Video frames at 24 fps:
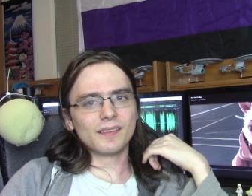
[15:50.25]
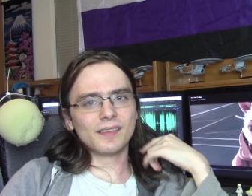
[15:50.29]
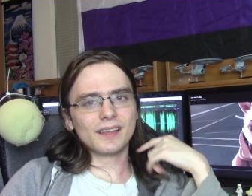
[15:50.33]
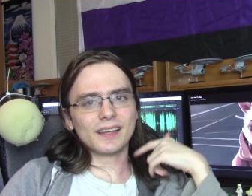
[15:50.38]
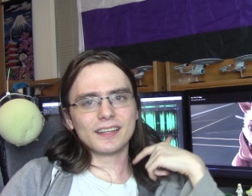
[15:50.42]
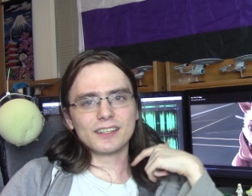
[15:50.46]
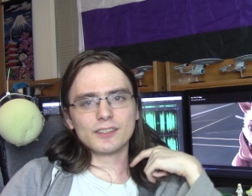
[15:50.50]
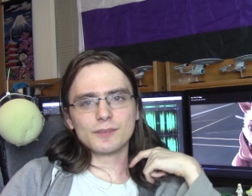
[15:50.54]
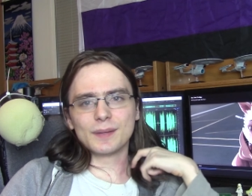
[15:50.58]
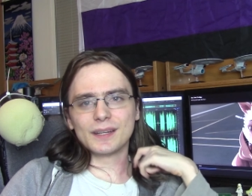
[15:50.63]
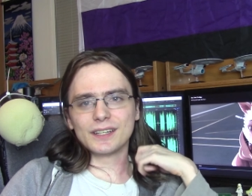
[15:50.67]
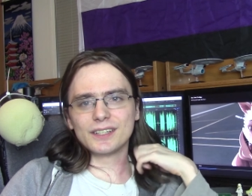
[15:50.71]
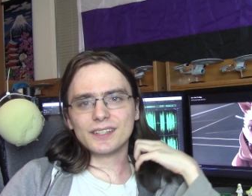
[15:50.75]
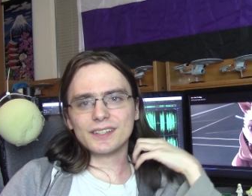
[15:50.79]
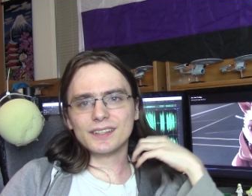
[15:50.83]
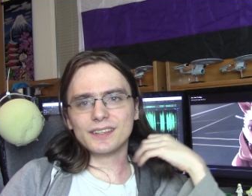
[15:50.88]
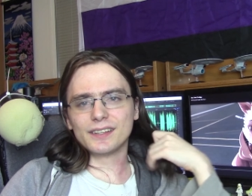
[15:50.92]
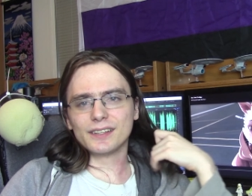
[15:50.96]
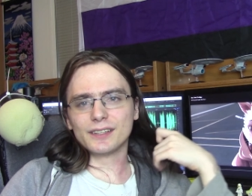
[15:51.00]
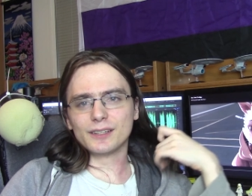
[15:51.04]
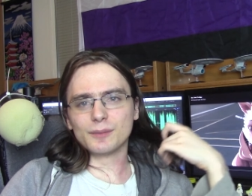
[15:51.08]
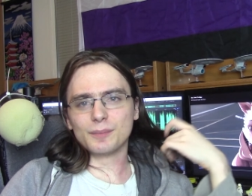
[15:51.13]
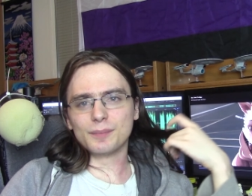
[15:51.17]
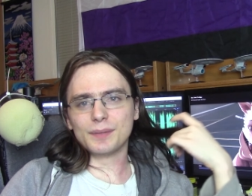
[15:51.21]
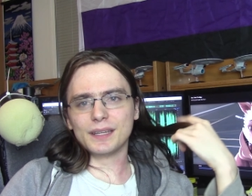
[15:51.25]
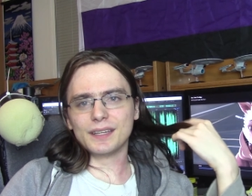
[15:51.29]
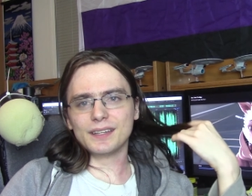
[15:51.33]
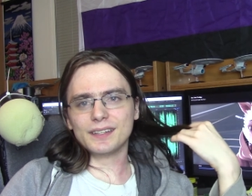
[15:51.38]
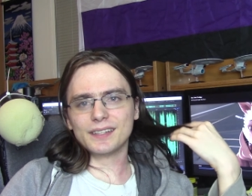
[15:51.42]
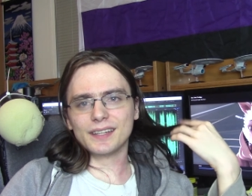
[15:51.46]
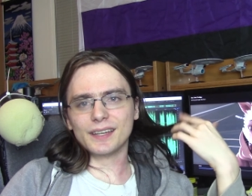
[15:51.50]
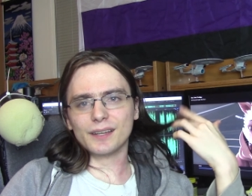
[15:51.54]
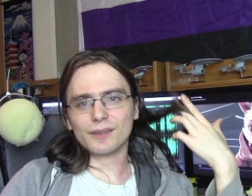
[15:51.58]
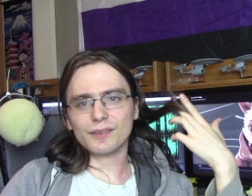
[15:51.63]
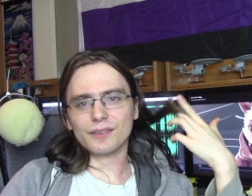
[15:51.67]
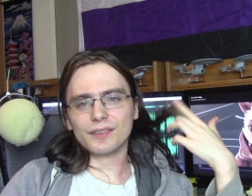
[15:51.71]
Like, especially the little
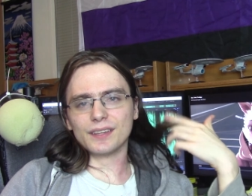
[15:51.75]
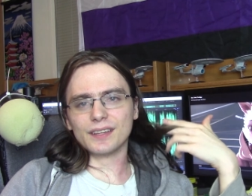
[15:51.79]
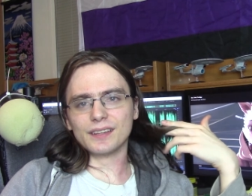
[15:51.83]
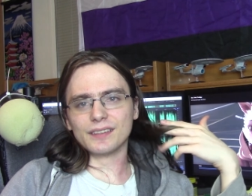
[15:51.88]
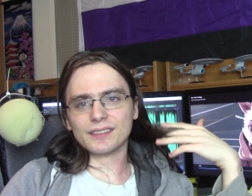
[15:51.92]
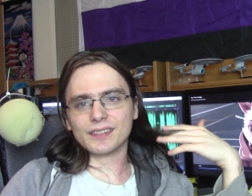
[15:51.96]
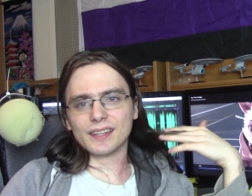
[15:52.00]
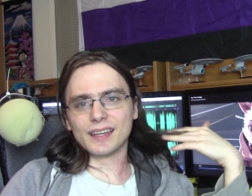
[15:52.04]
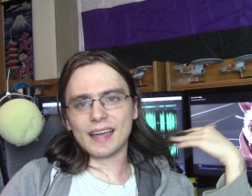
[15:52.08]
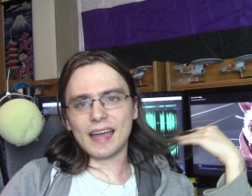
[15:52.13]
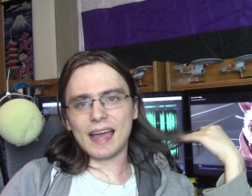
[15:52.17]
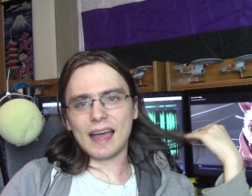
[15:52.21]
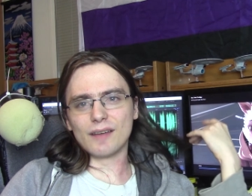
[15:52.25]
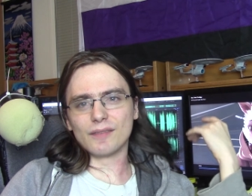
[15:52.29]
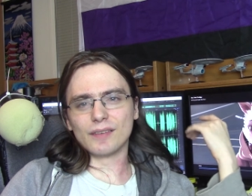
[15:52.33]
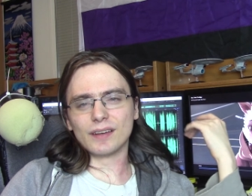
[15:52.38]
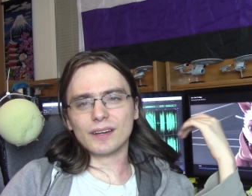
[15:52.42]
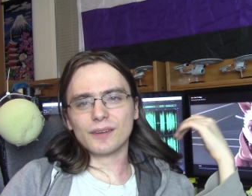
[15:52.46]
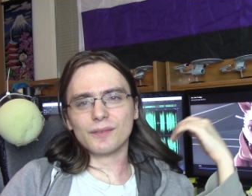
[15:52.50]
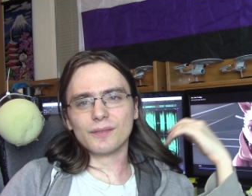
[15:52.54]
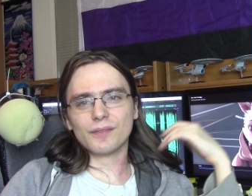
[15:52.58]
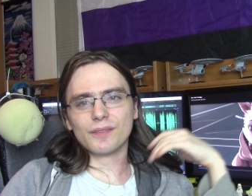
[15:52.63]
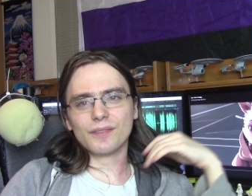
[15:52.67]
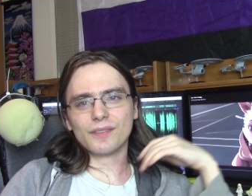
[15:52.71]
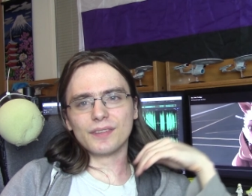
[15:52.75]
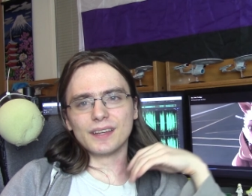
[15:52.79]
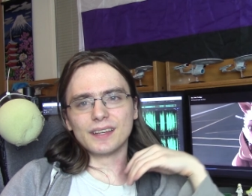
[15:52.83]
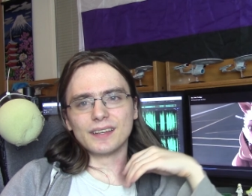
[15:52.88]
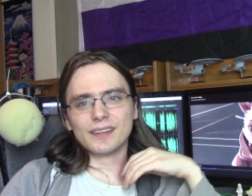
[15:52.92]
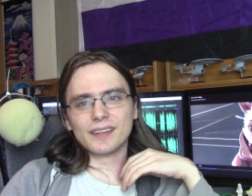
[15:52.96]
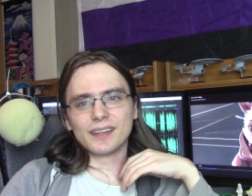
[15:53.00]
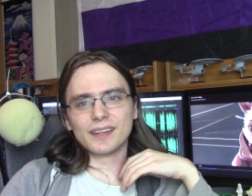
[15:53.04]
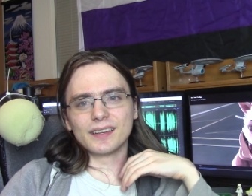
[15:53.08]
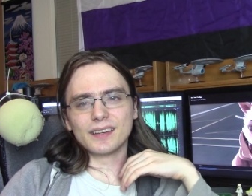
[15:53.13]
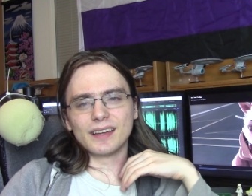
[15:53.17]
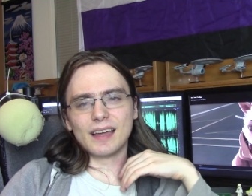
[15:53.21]
pigtail things they have. I don't
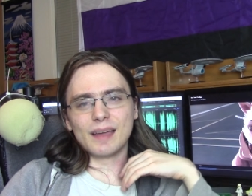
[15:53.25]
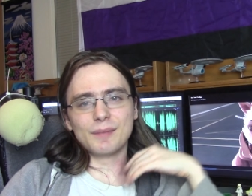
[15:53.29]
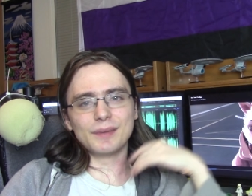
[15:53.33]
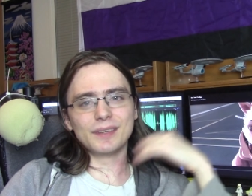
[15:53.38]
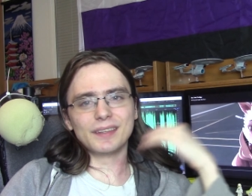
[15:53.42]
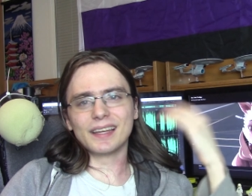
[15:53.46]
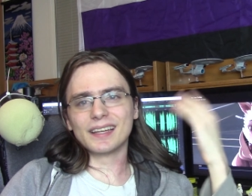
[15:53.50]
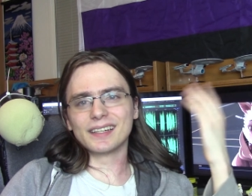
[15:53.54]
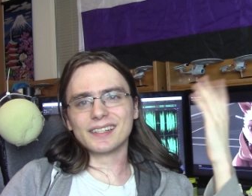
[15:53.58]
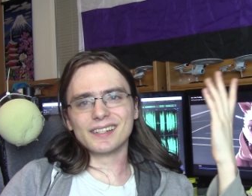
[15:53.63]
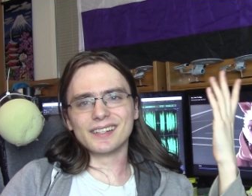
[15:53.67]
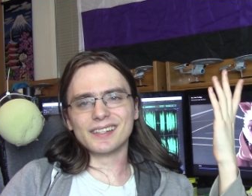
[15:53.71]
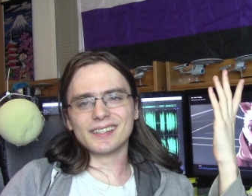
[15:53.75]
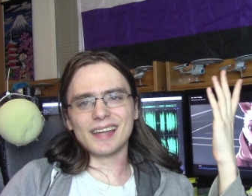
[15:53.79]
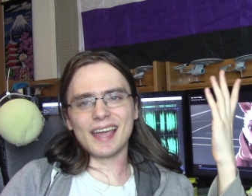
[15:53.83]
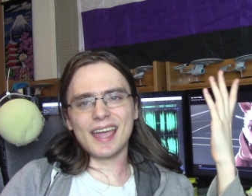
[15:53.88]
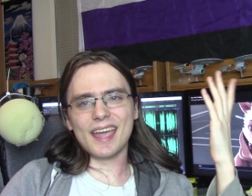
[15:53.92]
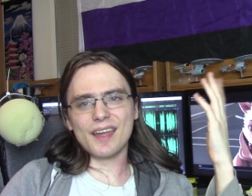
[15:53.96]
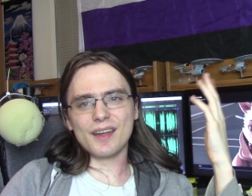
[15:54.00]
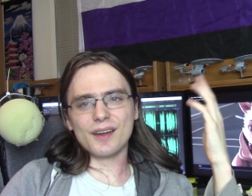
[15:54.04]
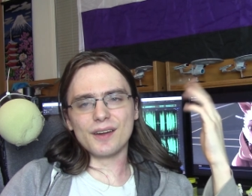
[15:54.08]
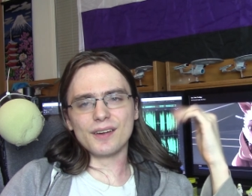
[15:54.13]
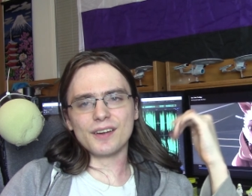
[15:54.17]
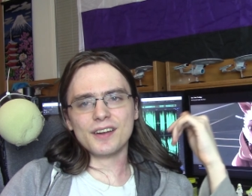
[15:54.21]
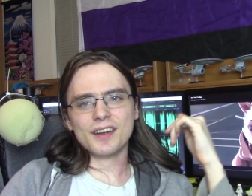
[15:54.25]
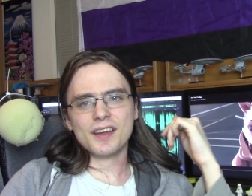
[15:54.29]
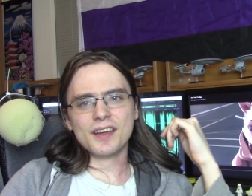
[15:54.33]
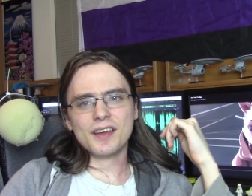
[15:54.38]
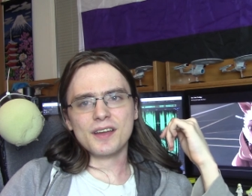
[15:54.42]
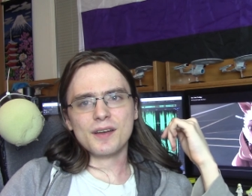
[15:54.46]
think... I mean, that's just hair.